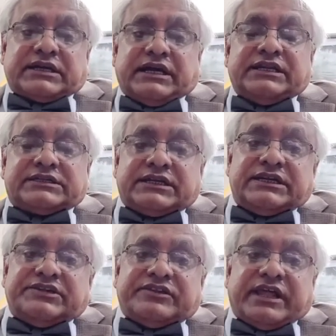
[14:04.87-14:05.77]
Collector
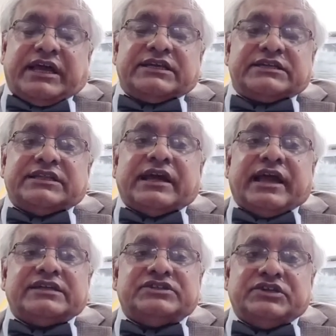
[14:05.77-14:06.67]
is like the
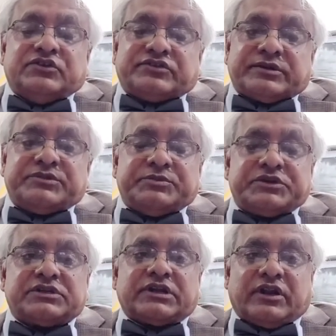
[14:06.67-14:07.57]
SDO,
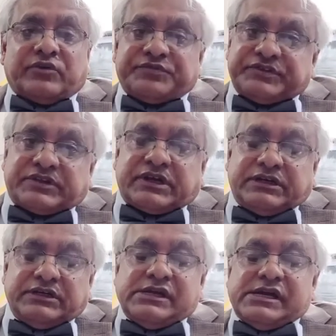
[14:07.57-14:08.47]
subdivisional
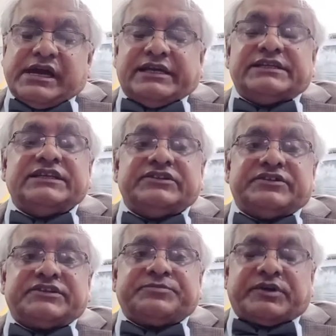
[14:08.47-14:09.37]
officer, and he
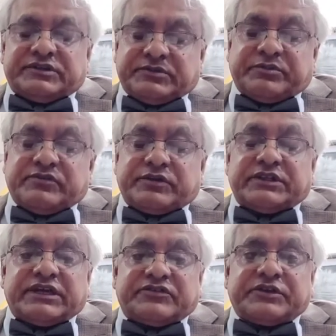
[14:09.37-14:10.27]
is responsible
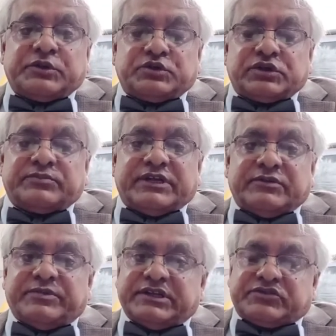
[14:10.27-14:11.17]
for the execution of
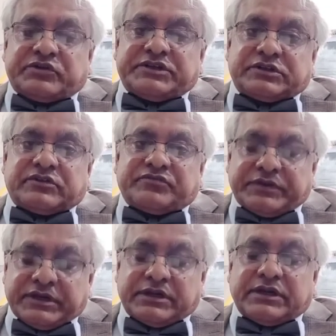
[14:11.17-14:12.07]
the administration
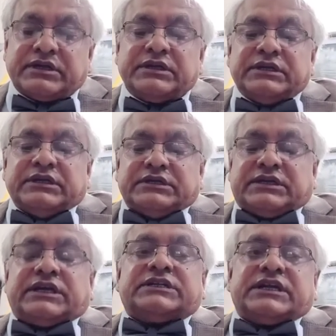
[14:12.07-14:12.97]
of India.
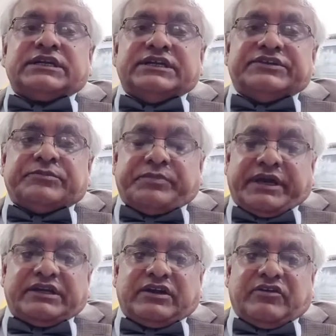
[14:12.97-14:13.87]
Turton is a
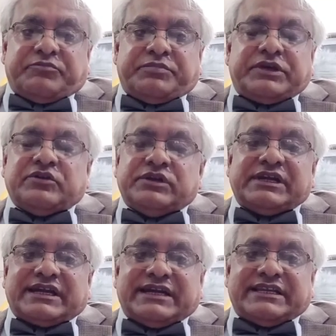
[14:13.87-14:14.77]
man of
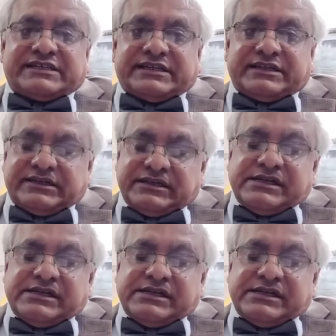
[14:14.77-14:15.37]
peculiar character.